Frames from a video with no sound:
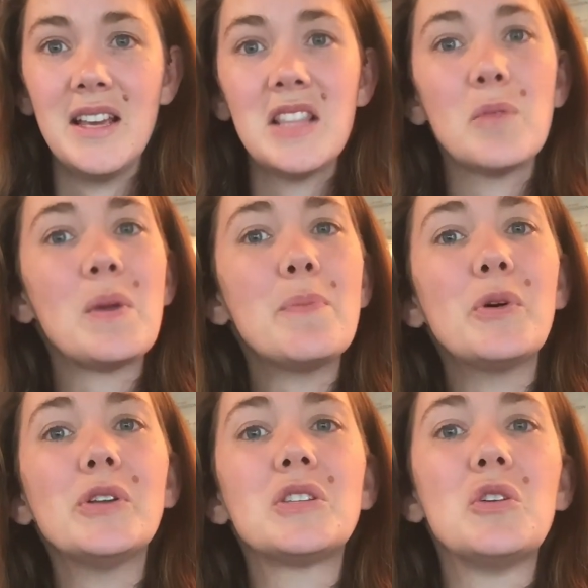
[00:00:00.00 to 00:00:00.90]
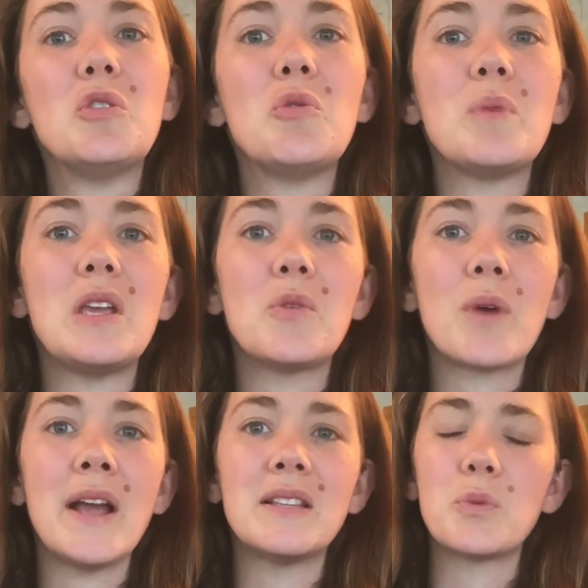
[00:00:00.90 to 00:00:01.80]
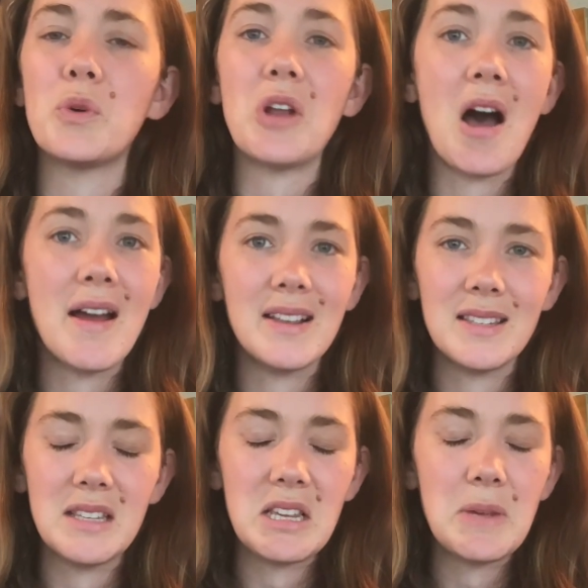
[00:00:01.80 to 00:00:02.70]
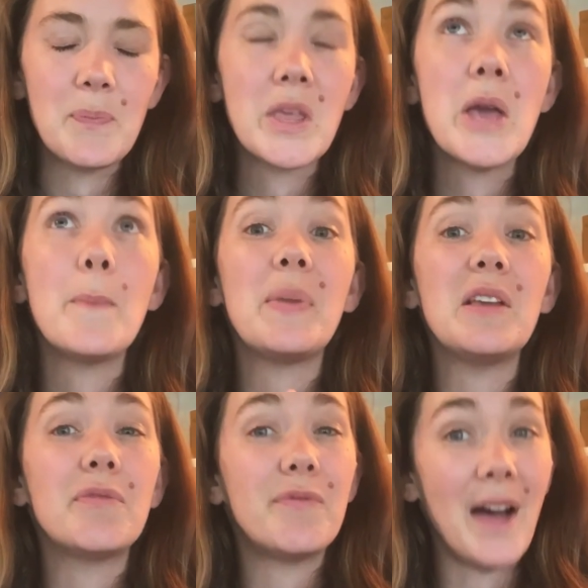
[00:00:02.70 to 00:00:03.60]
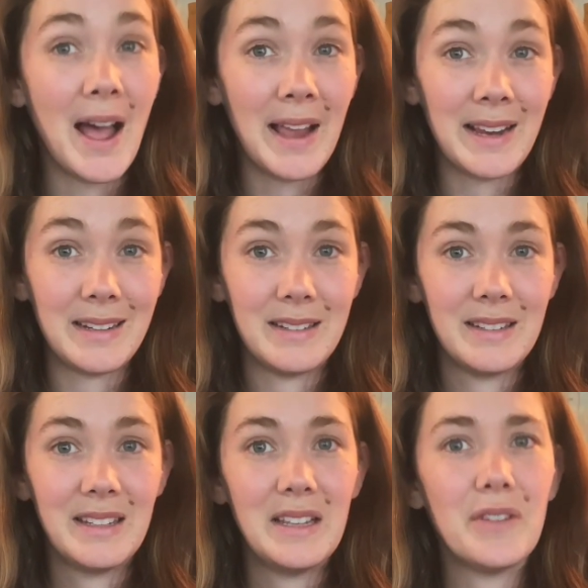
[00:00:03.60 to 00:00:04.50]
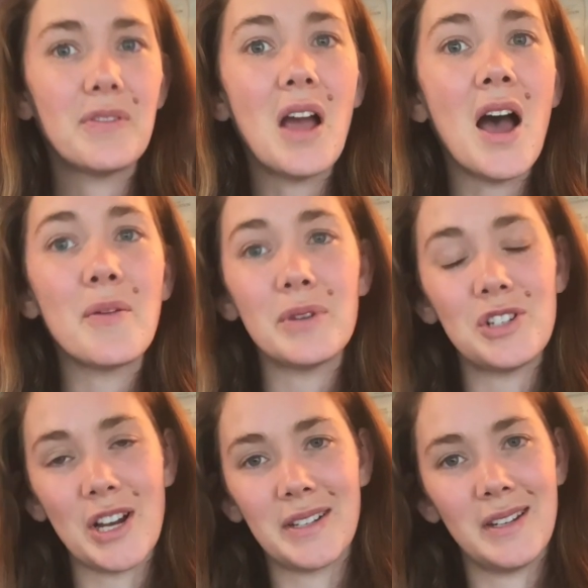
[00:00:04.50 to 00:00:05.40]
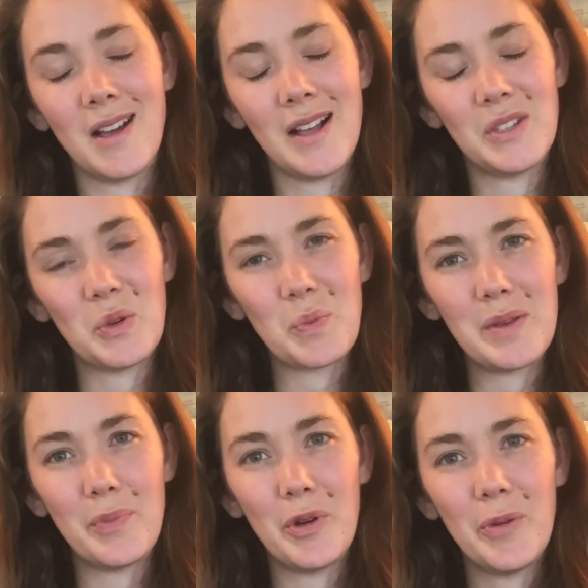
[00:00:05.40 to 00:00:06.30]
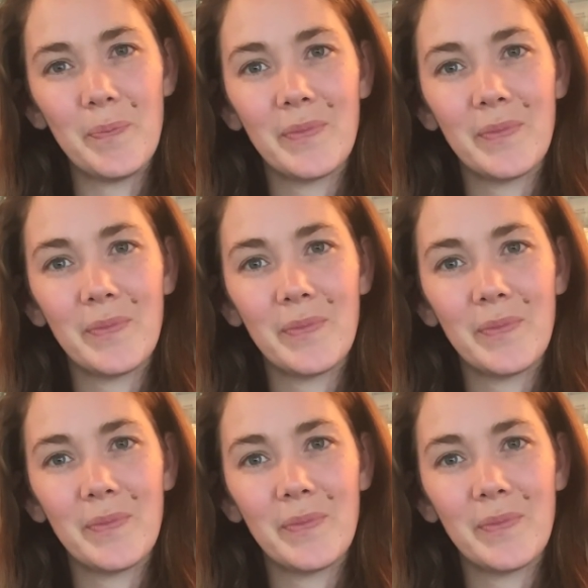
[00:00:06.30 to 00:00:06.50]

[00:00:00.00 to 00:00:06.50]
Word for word: The people to whom he writes would honestly be fine if God rejected God's own people.